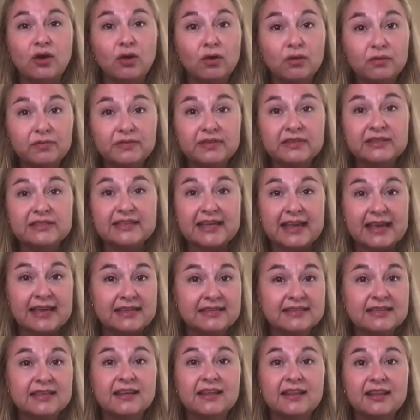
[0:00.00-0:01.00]
of the
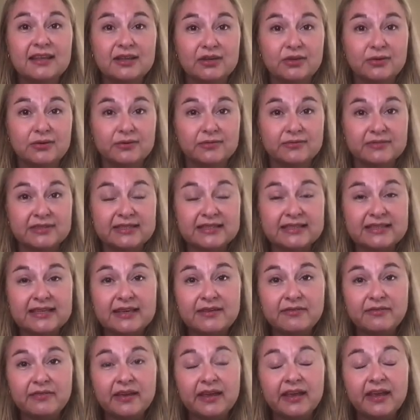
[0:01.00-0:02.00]
data that you're
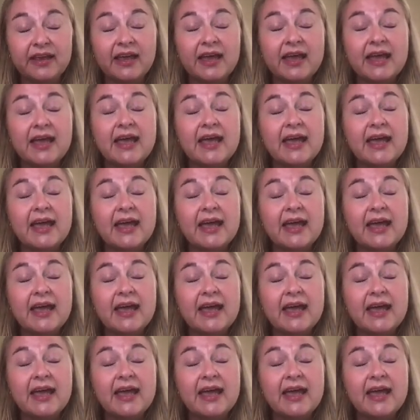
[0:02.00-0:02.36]
receiving